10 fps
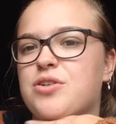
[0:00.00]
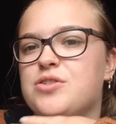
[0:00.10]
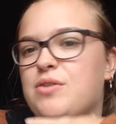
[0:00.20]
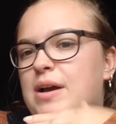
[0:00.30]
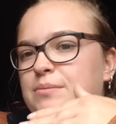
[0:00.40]

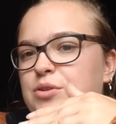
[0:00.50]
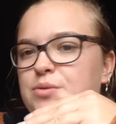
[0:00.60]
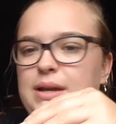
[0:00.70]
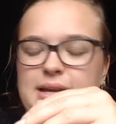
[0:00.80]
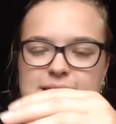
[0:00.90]
so I'm
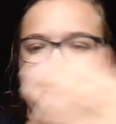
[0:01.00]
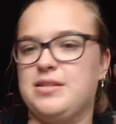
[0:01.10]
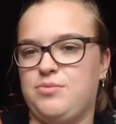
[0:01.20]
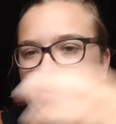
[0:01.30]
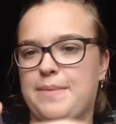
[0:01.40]
doing it
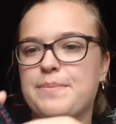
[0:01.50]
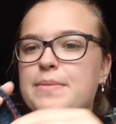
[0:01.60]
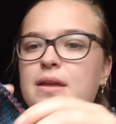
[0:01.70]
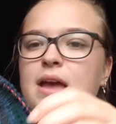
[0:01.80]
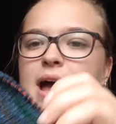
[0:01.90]
this way.
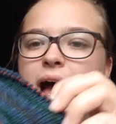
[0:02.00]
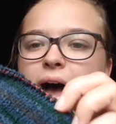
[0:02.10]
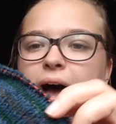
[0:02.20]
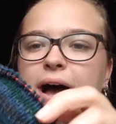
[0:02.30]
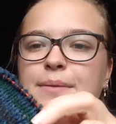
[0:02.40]

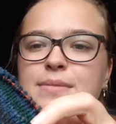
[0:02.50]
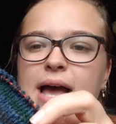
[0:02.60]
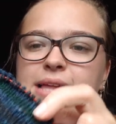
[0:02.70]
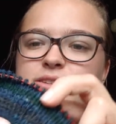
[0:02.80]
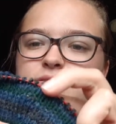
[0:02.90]
And
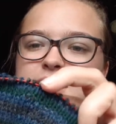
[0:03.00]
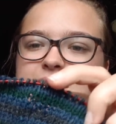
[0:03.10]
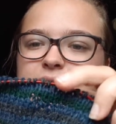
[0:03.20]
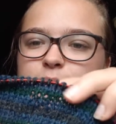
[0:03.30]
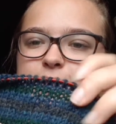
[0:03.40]
so the
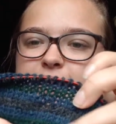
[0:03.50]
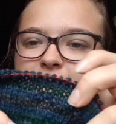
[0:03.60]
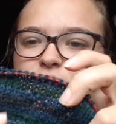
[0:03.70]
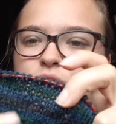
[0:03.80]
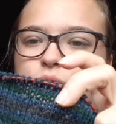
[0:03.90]
setup is like,
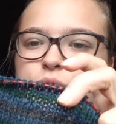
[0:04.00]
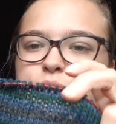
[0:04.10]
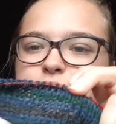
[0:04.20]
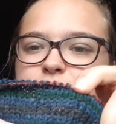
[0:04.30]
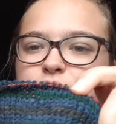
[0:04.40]
you
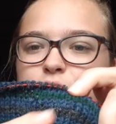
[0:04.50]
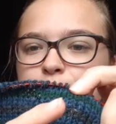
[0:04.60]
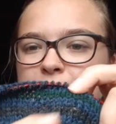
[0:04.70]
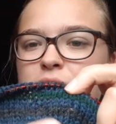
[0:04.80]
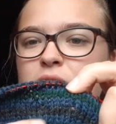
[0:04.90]
use your
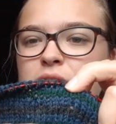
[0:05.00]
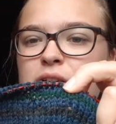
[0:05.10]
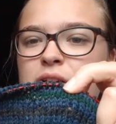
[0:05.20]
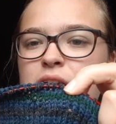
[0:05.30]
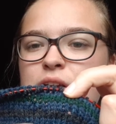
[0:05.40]
main
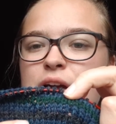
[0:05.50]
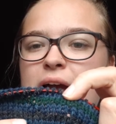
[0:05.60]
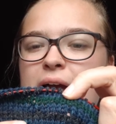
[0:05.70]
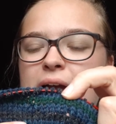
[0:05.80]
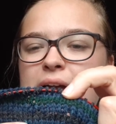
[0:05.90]
color,
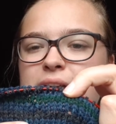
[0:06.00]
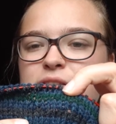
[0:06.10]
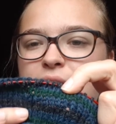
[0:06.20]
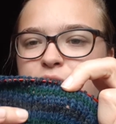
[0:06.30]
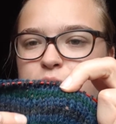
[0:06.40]
you
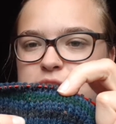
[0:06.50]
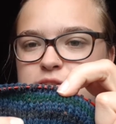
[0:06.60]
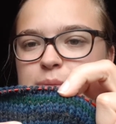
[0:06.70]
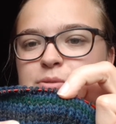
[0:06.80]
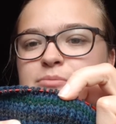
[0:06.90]
have one
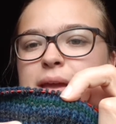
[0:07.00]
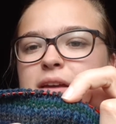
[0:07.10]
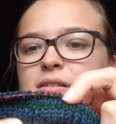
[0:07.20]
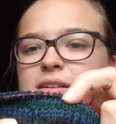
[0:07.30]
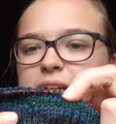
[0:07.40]
stripe of main
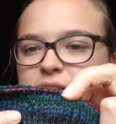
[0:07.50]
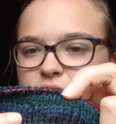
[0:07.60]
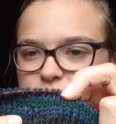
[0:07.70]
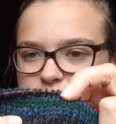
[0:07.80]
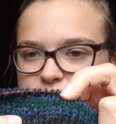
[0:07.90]
color, then
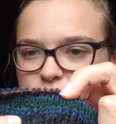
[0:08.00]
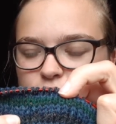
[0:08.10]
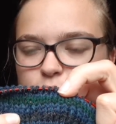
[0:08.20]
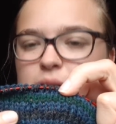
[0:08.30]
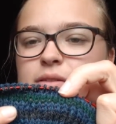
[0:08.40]
contrast color
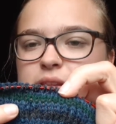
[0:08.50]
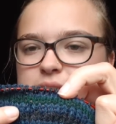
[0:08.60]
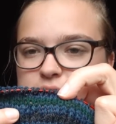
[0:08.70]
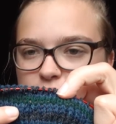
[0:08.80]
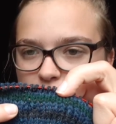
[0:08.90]
1,
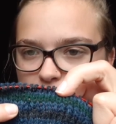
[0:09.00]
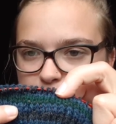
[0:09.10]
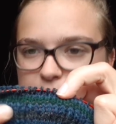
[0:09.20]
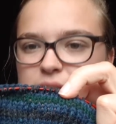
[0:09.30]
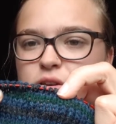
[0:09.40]

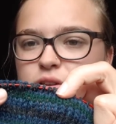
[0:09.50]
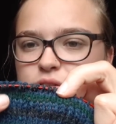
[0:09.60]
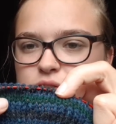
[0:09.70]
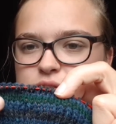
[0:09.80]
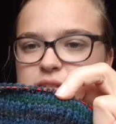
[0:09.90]
main color,
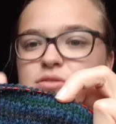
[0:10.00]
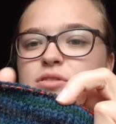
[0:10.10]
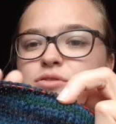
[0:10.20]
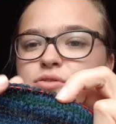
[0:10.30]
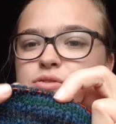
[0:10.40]
contrast
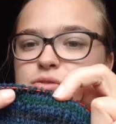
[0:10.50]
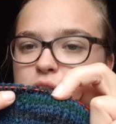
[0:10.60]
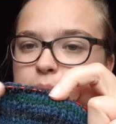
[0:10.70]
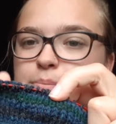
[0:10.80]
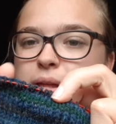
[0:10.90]
color 2,
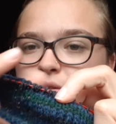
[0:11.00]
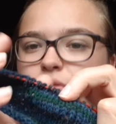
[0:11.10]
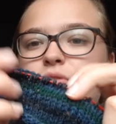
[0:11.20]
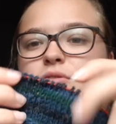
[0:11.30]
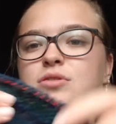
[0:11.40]
main
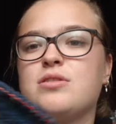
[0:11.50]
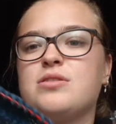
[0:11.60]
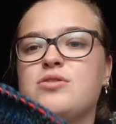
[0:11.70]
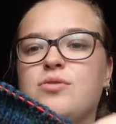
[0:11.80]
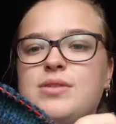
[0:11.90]
color.
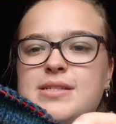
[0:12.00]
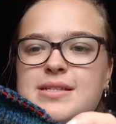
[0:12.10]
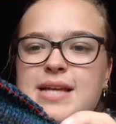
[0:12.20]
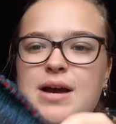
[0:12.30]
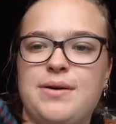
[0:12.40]
So this is
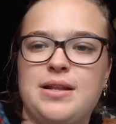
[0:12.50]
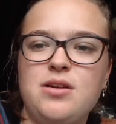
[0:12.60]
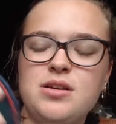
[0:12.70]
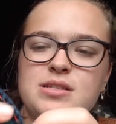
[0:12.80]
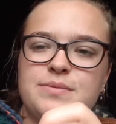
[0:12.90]
how it
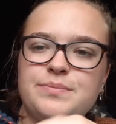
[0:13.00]
looks,